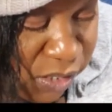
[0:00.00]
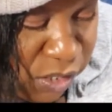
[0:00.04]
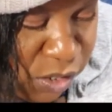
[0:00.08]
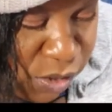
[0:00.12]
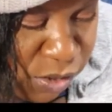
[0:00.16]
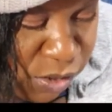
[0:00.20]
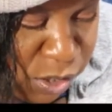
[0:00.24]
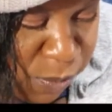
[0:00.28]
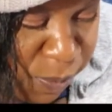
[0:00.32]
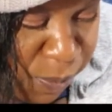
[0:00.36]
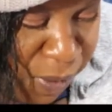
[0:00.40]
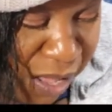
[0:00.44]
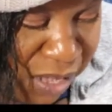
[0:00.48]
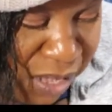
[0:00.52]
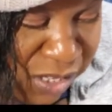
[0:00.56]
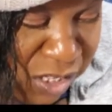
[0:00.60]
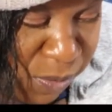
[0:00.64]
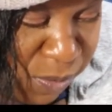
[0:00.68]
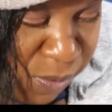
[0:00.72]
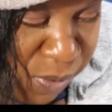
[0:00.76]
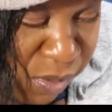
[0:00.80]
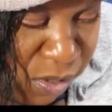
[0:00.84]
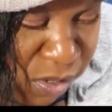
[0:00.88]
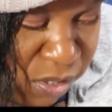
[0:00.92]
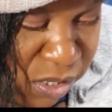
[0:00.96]
so it's
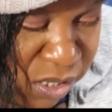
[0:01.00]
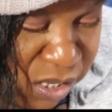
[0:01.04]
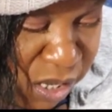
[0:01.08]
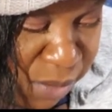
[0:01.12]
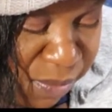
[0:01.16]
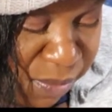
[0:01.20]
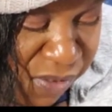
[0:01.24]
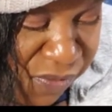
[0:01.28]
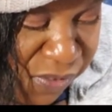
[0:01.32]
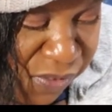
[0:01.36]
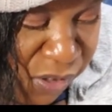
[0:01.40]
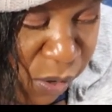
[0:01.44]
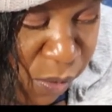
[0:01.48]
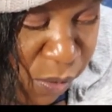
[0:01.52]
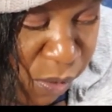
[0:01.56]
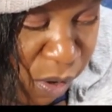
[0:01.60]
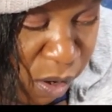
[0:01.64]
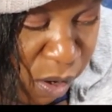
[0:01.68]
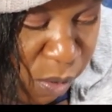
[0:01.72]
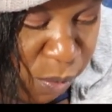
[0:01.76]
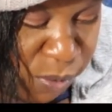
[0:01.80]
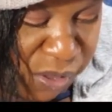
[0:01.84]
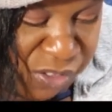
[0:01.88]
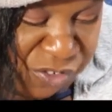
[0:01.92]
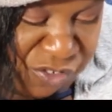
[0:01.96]
possible some of you
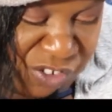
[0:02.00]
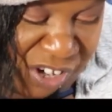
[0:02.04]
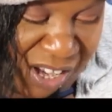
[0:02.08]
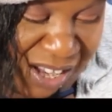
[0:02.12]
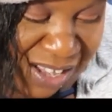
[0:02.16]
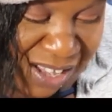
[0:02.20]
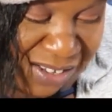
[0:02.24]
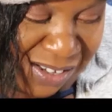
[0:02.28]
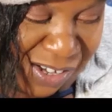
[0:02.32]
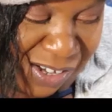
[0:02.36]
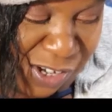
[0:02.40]
are with child